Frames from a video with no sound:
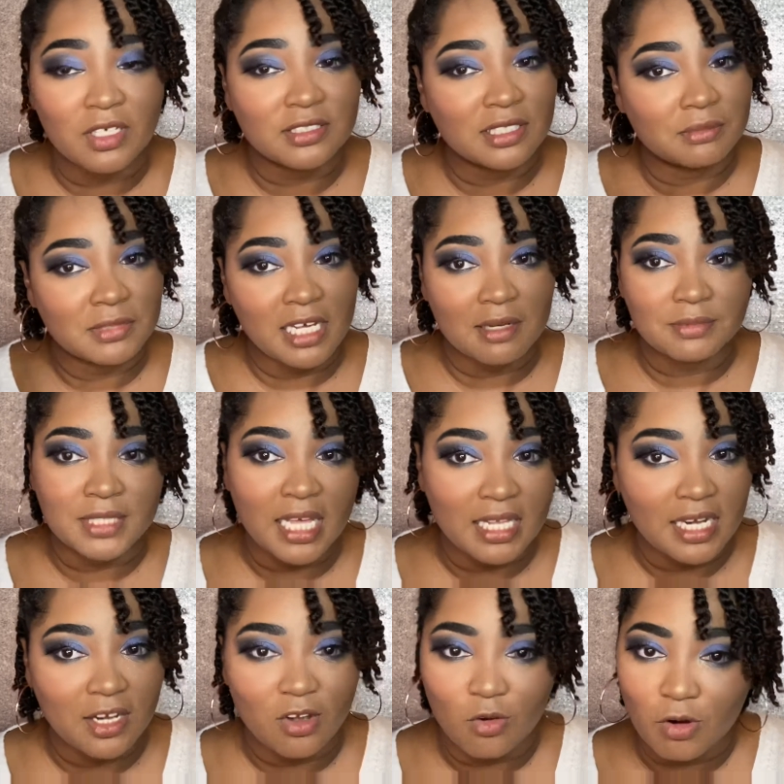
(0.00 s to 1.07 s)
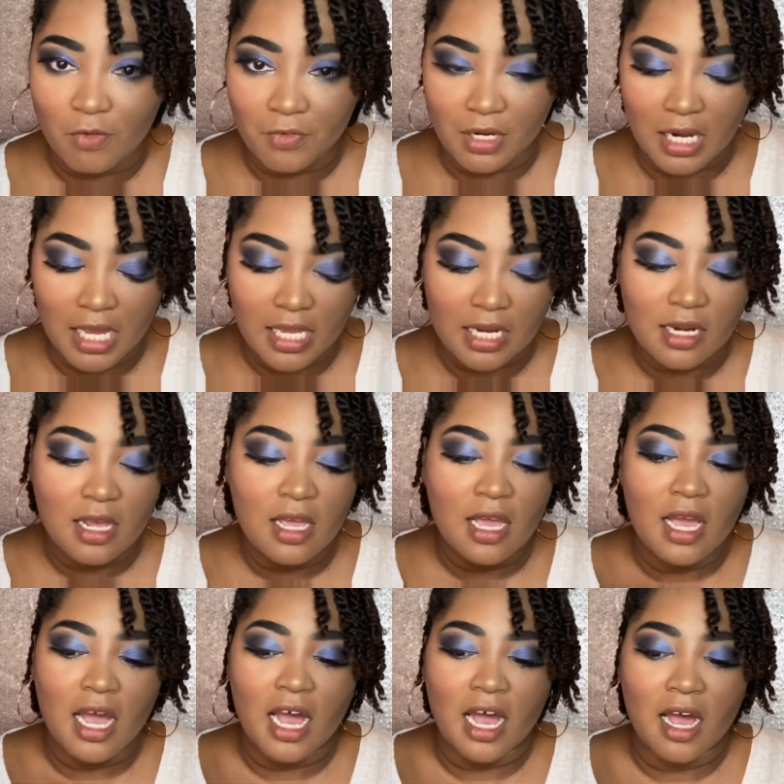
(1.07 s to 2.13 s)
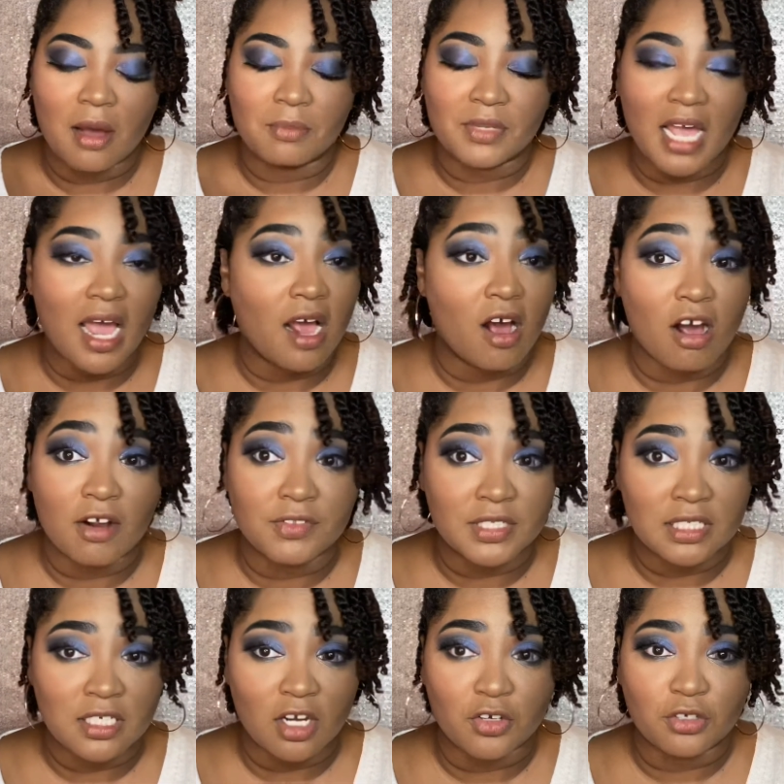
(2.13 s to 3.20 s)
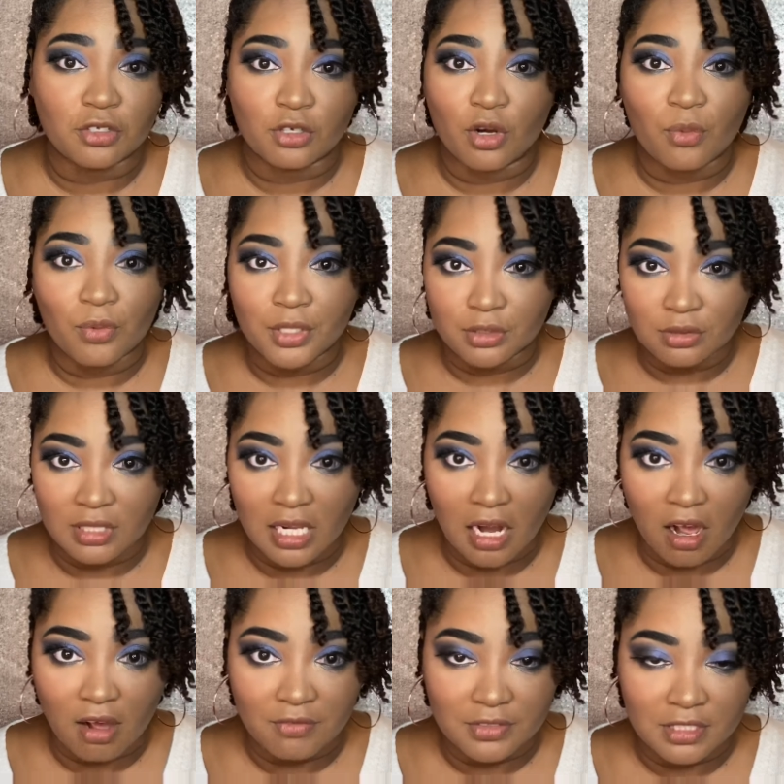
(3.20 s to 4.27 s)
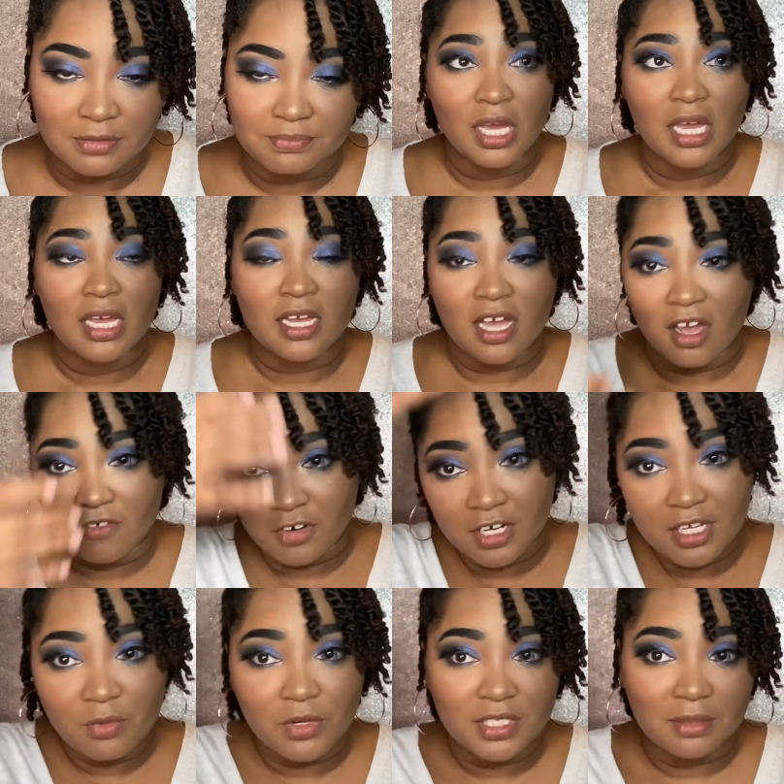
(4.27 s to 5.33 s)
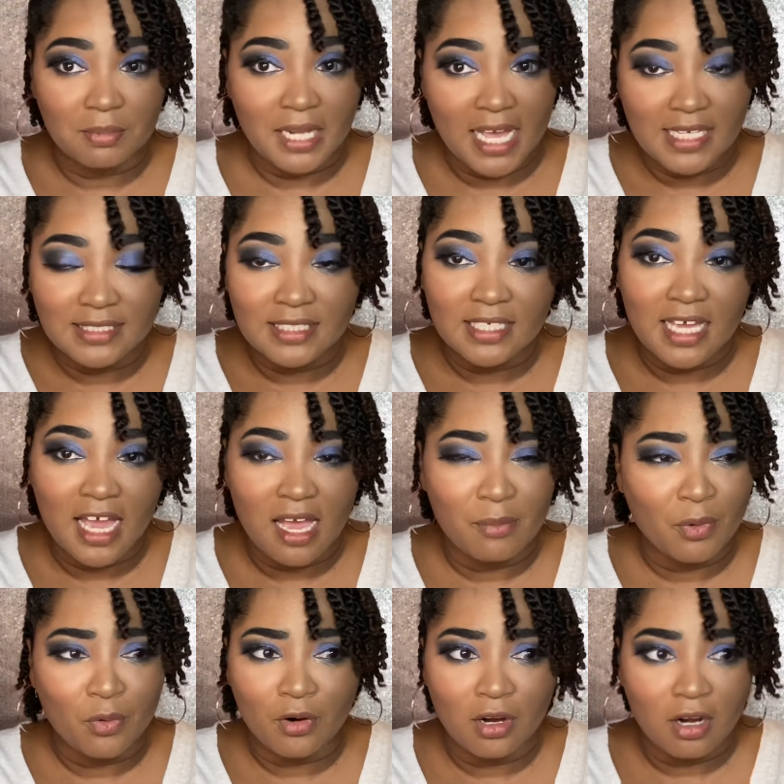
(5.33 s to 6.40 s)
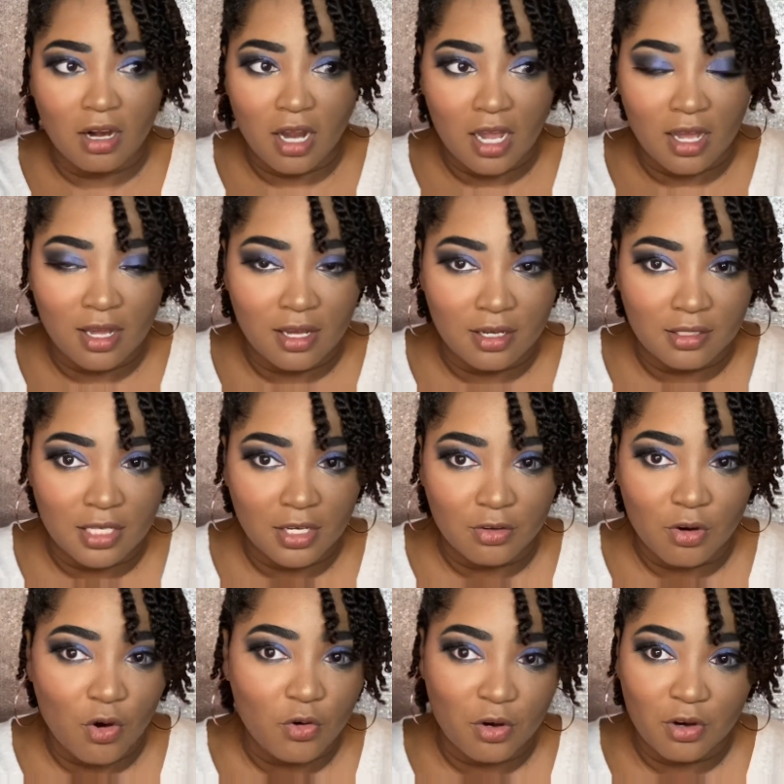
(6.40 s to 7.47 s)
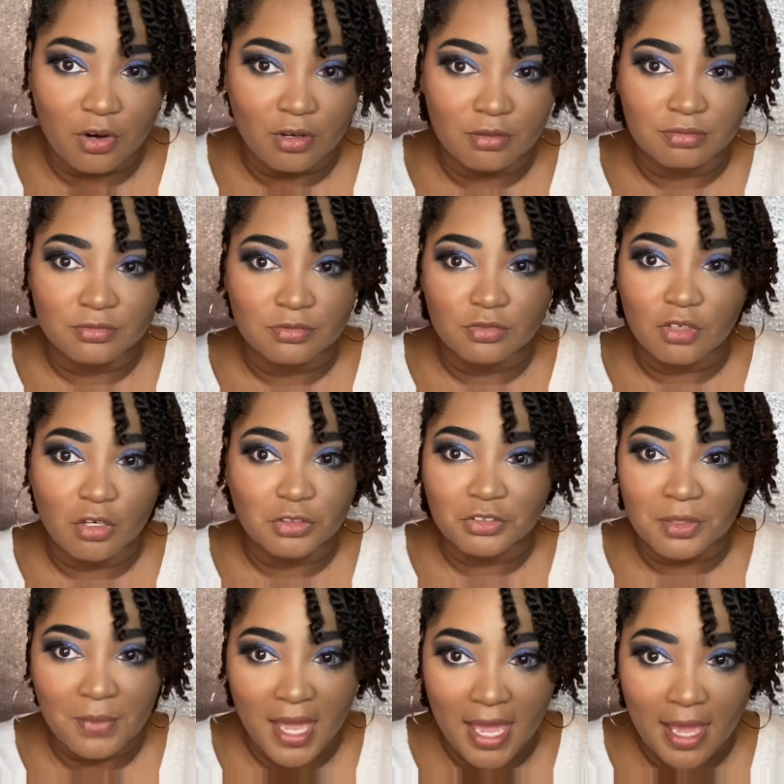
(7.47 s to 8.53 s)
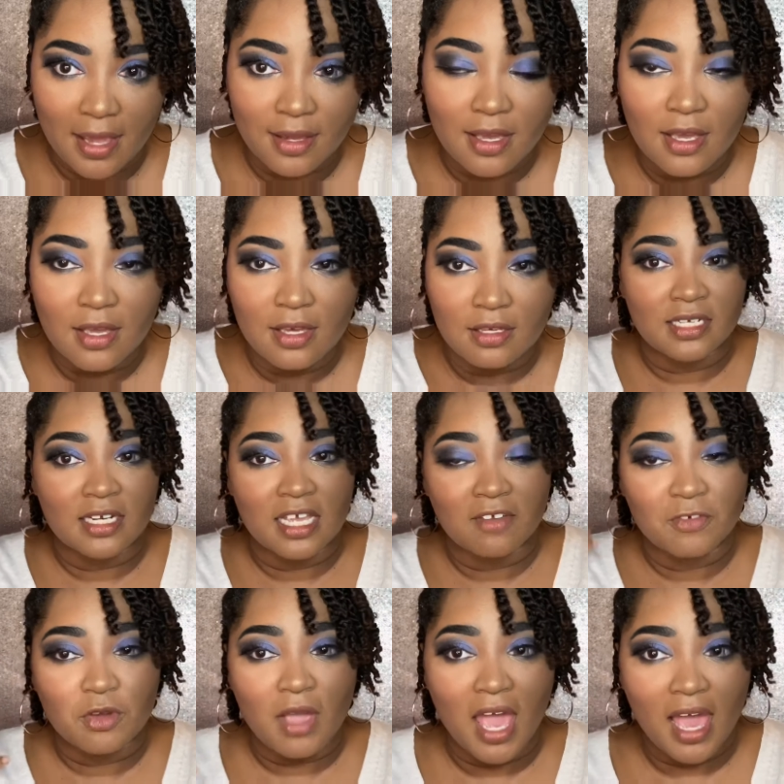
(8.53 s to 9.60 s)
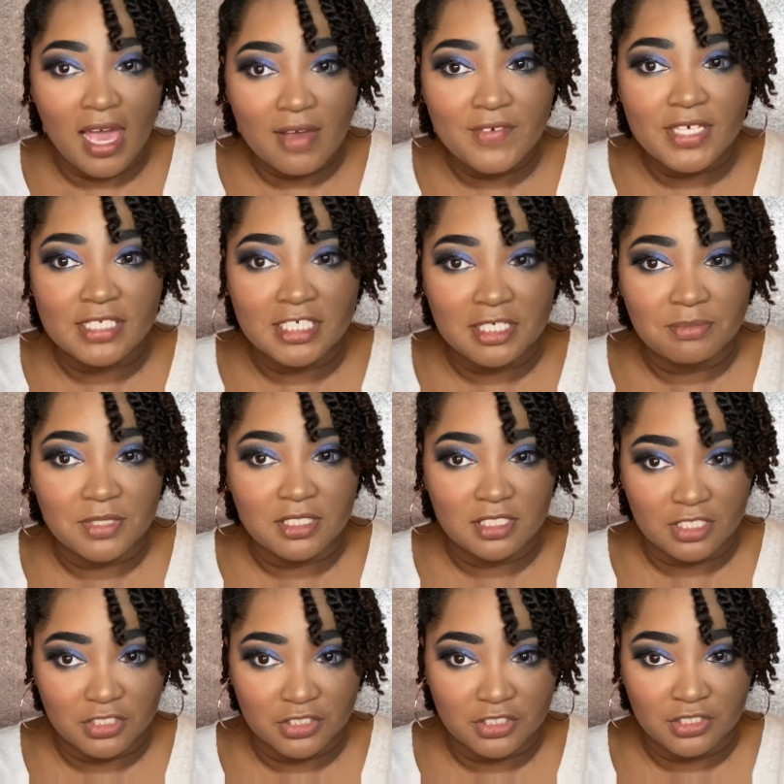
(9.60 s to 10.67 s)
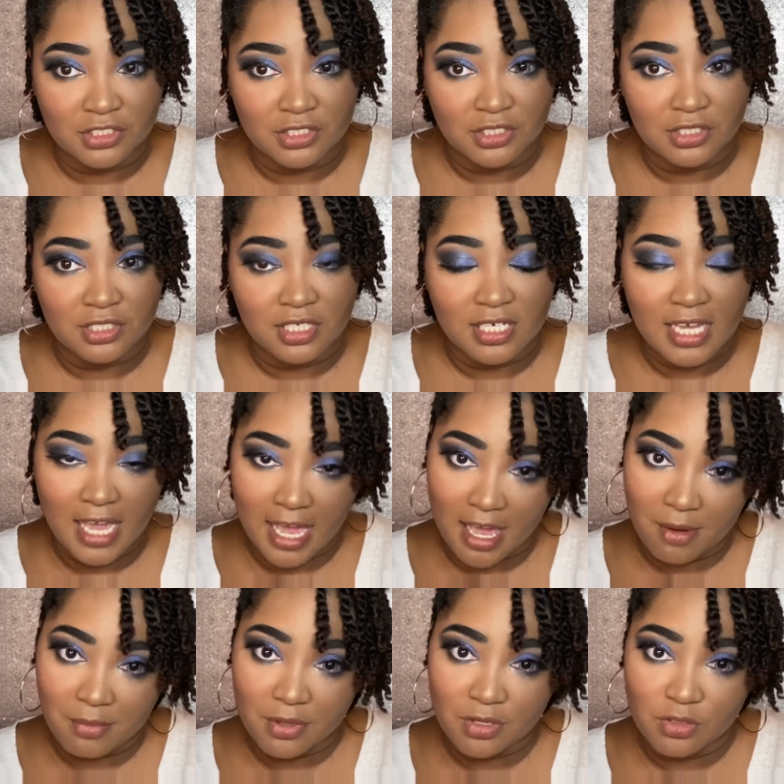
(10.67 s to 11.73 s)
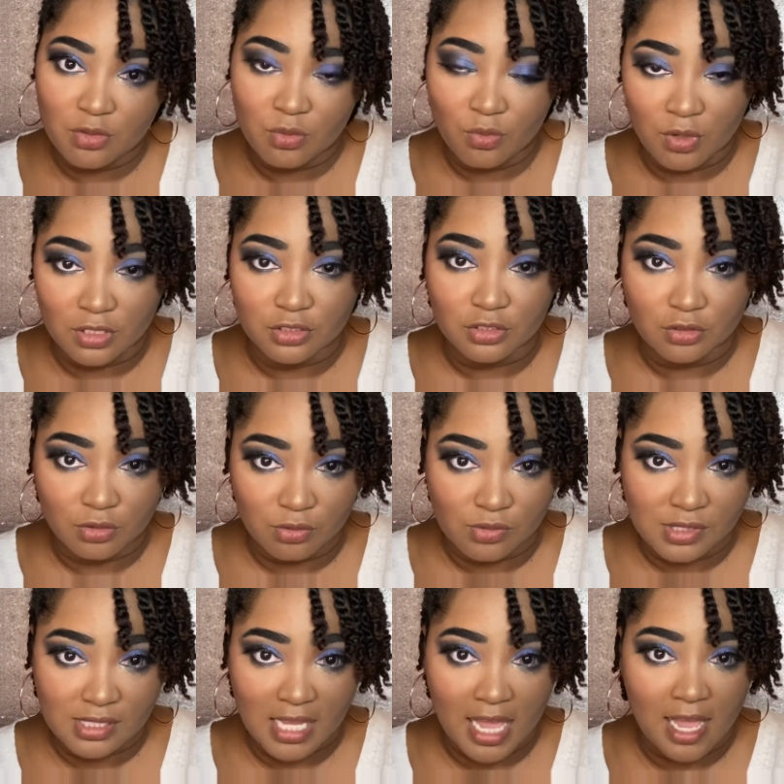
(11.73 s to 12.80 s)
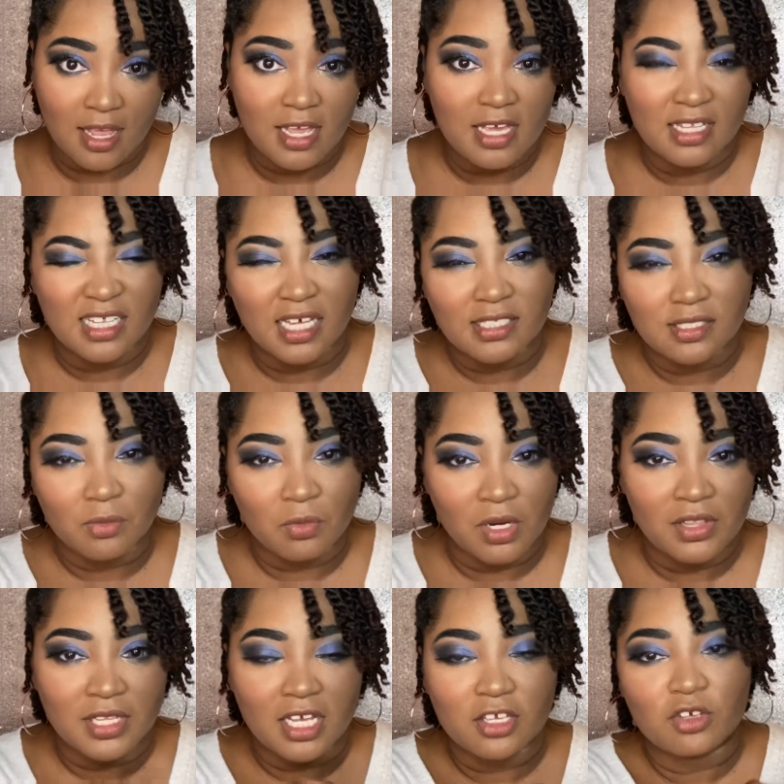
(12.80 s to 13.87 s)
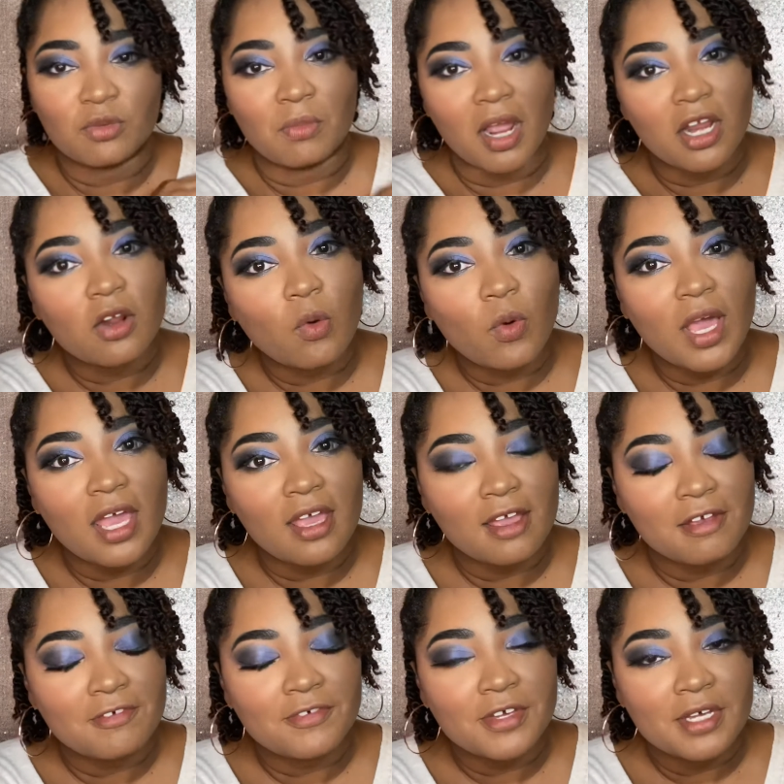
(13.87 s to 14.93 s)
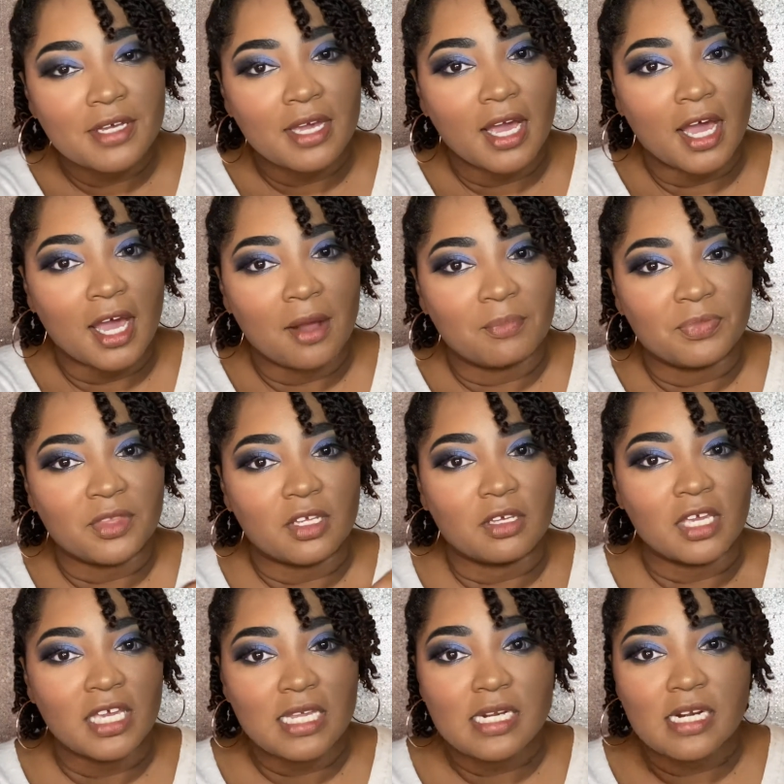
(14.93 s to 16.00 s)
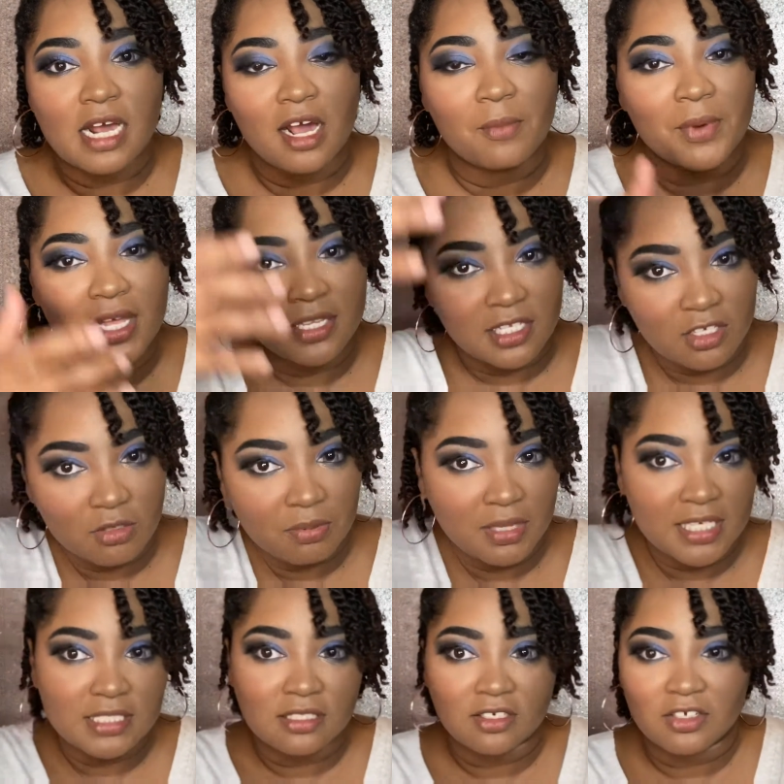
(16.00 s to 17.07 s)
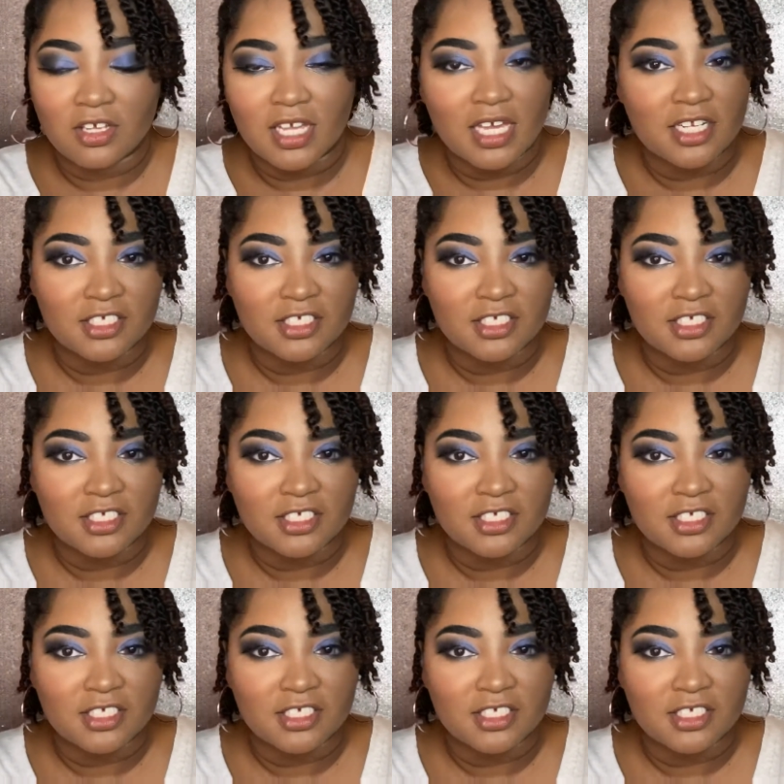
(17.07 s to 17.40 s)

Sometimes I let it go overnight. Not often. No, you don't want to do that often. Cover it with a plastic cap or a Kroger grocery bag. And if you have a deep condition cap, you want to use that. That's the one that you microwave, heat it up, and then you place it on your head.